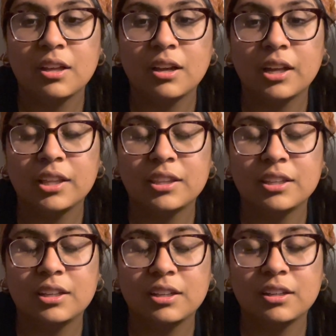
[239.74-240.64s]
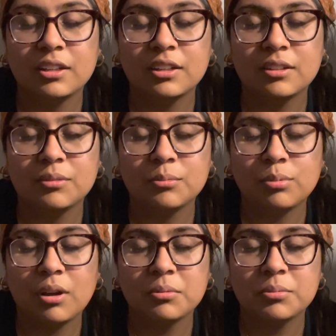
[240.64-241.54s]
I think
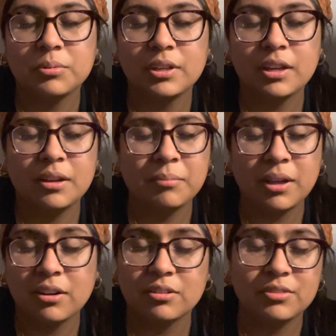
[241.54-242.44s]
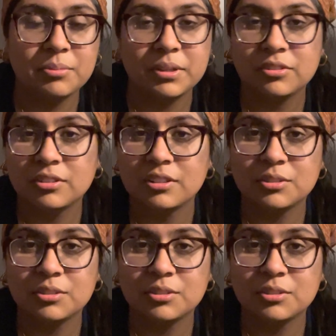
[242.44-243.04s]
probably, I don't know if I mentioned this